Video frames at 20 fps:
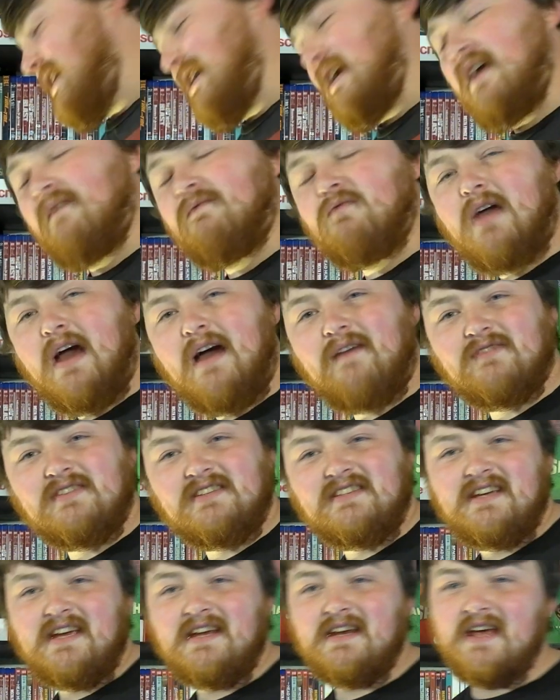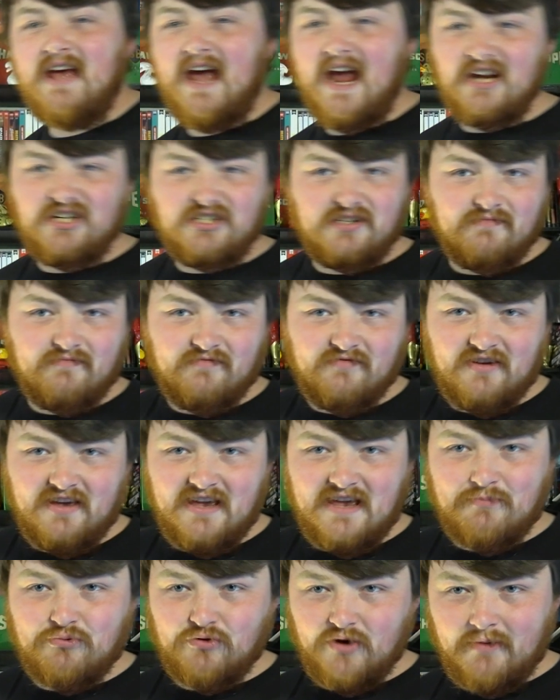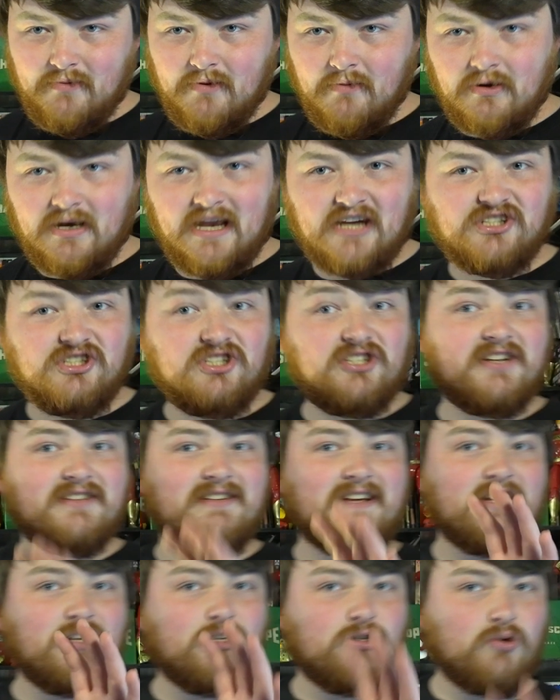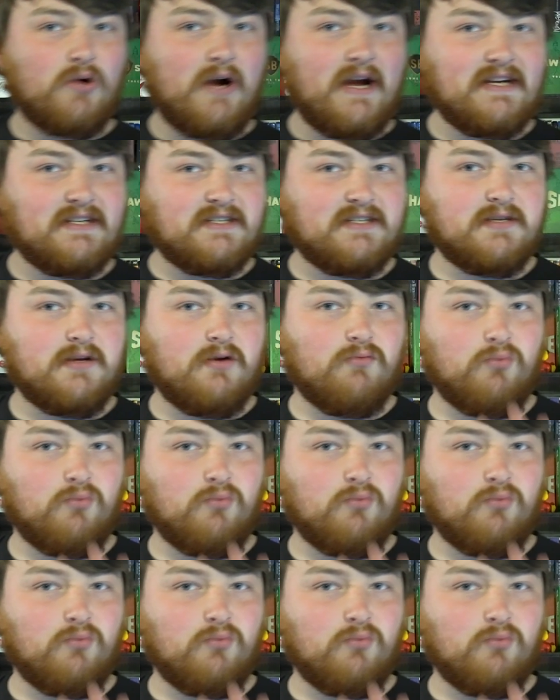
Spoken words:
If you haven't seen it, HMV Premium Collection does a great